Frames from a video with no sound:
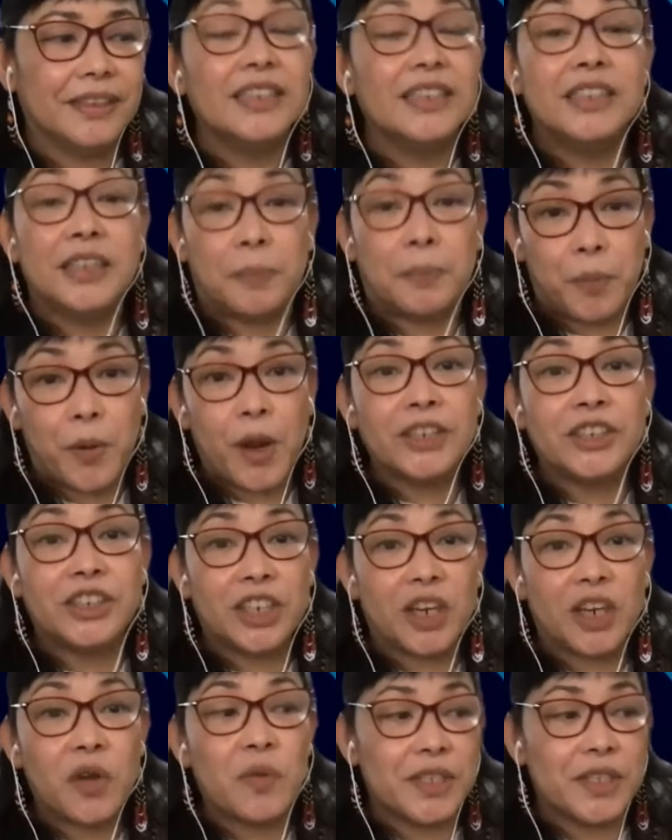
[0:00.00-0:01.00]
The
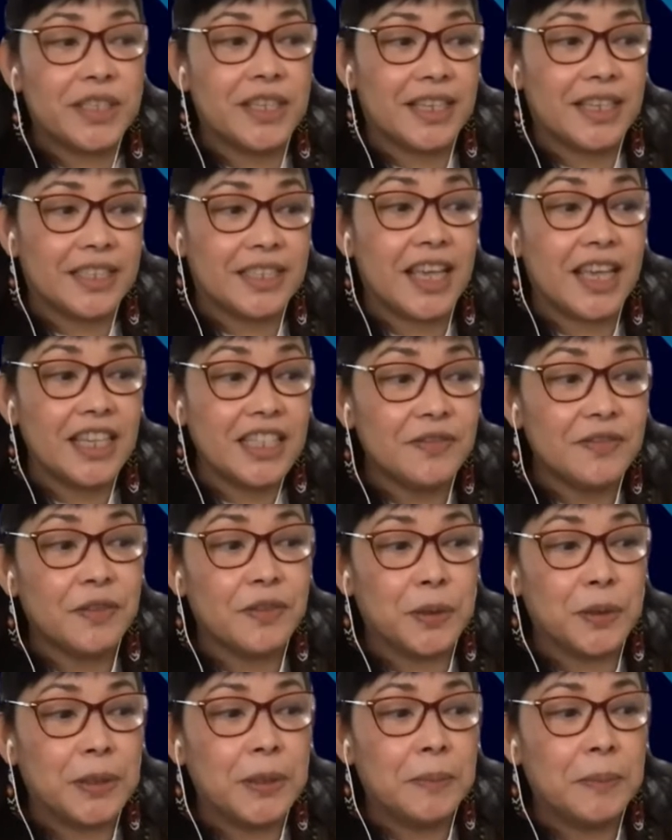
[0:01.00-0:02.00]
project was
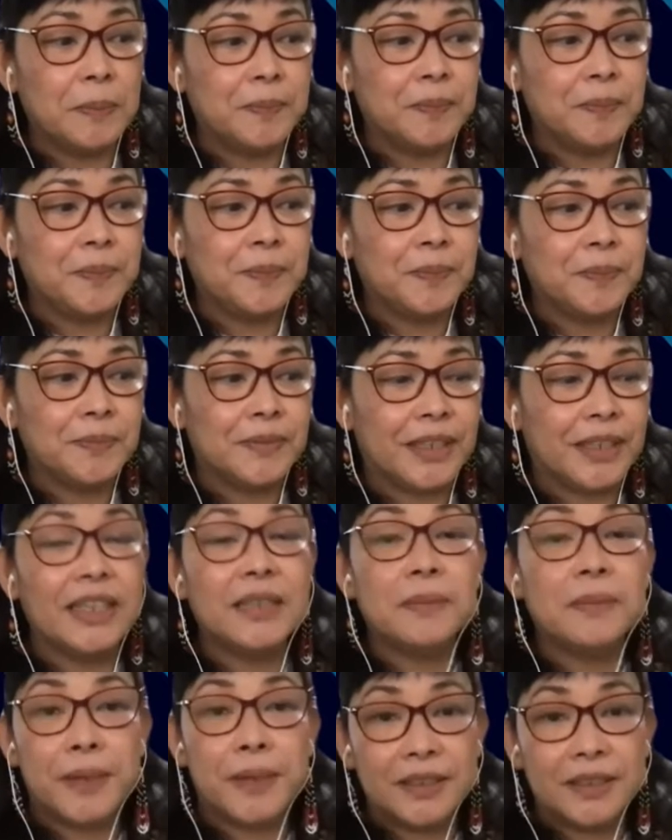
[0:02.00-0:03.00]
successful
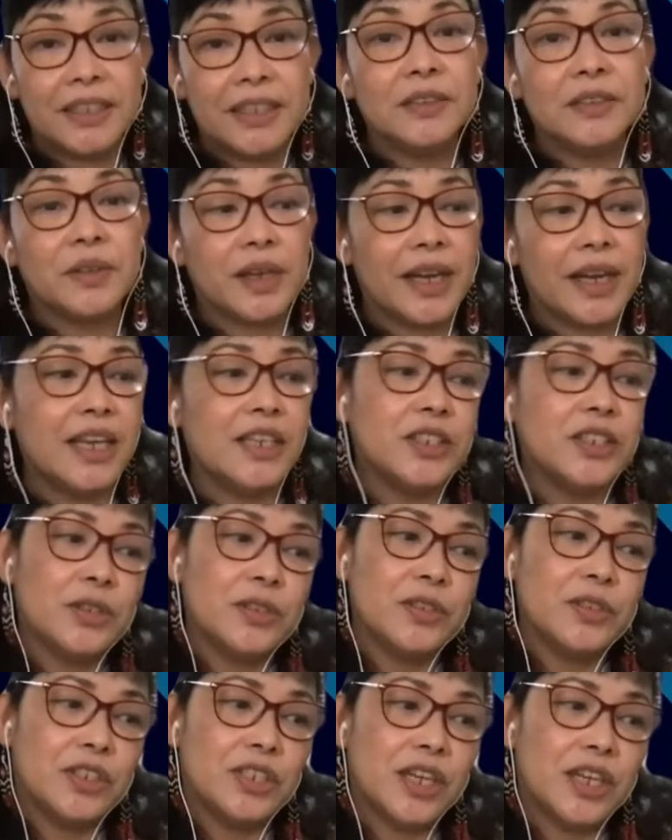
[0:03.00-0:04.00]
in building
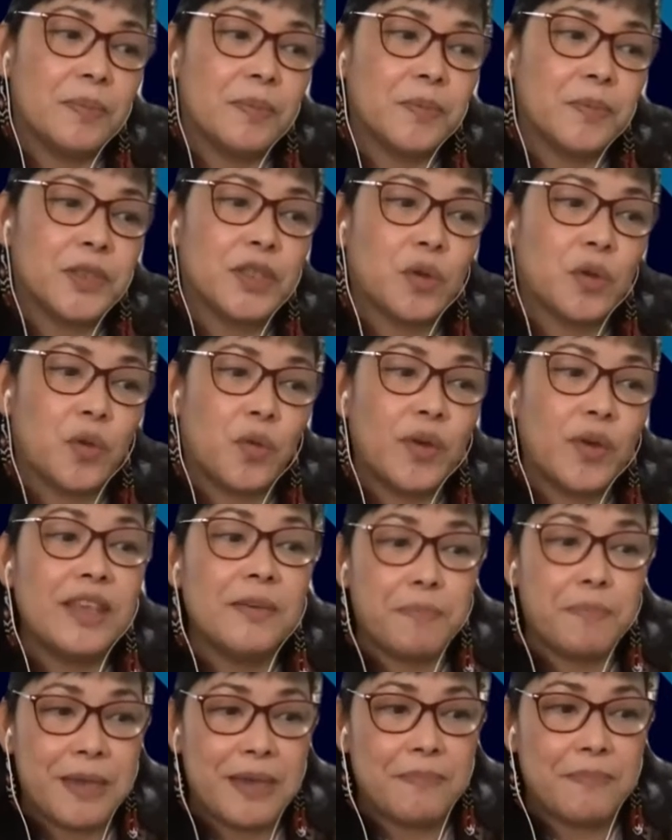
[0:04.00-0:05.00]
relationships with
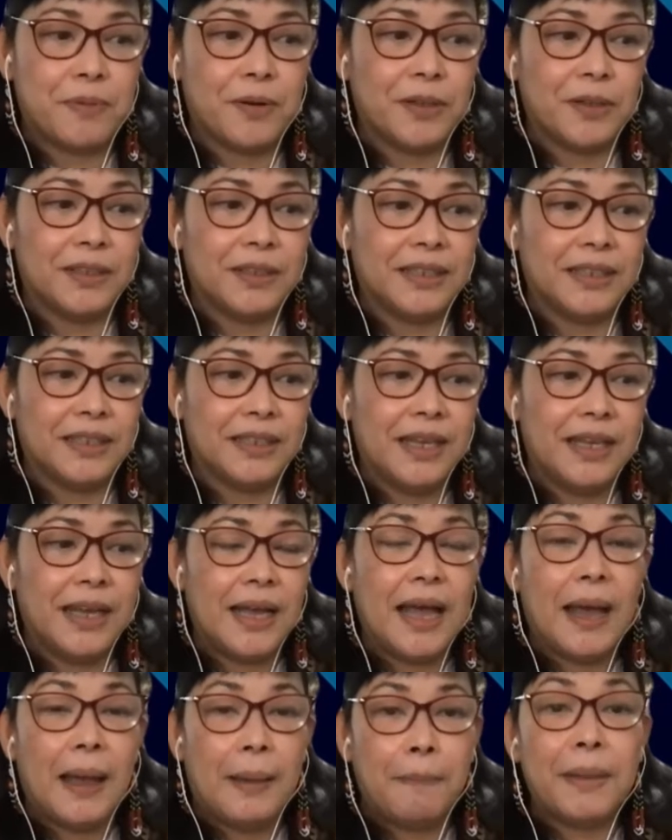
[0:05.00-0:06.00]
the people
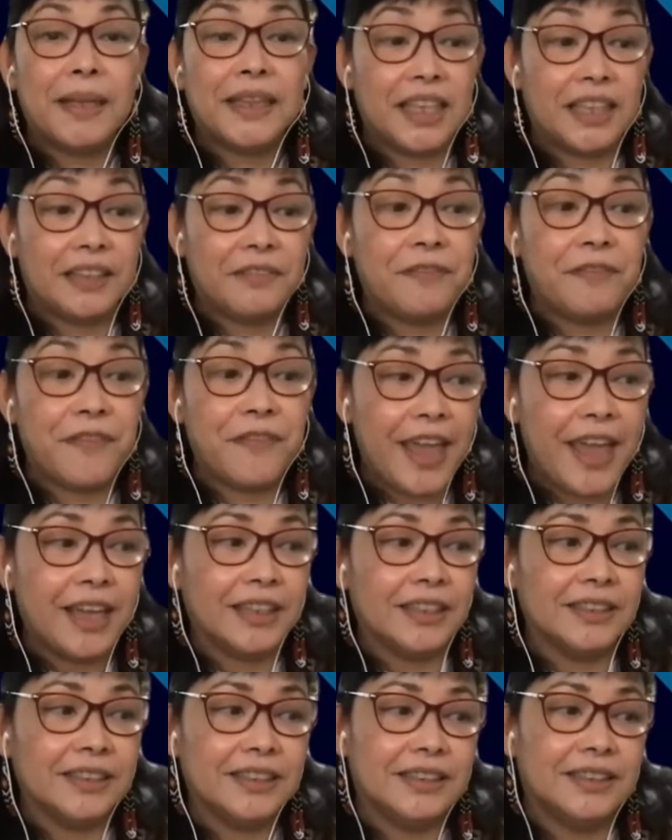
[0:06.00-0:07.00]
but it
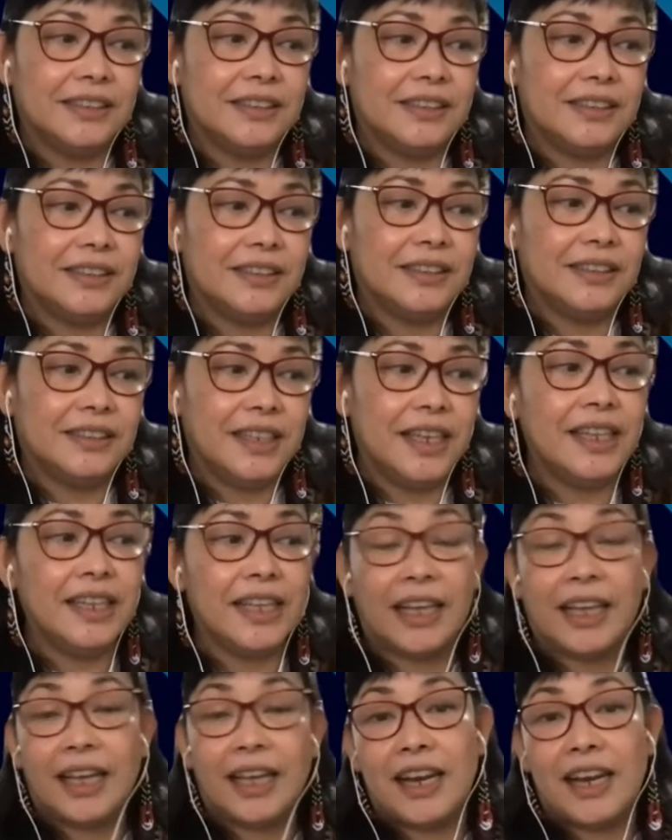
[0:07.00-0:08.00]
failed
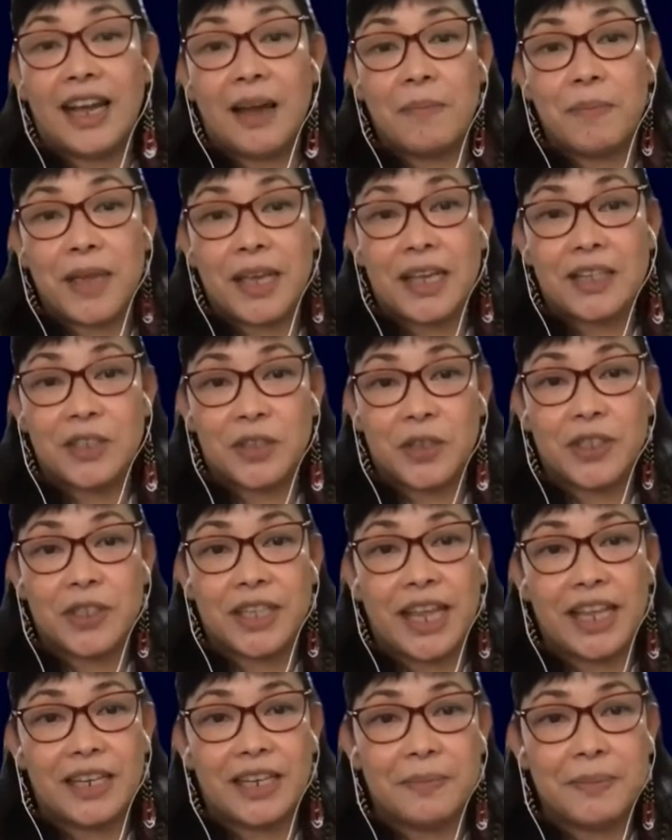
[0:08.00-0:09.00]
in economic
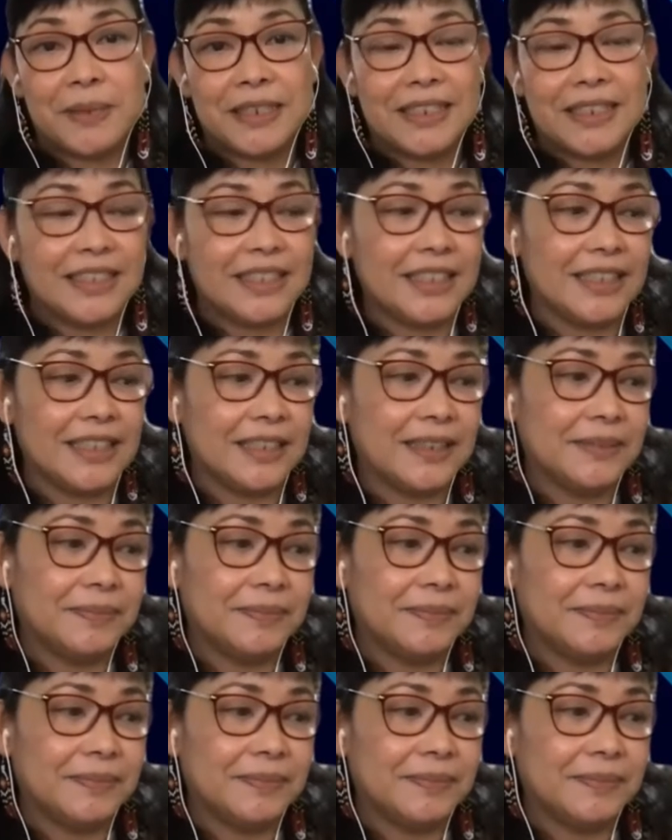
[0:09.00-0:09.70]
sustainability.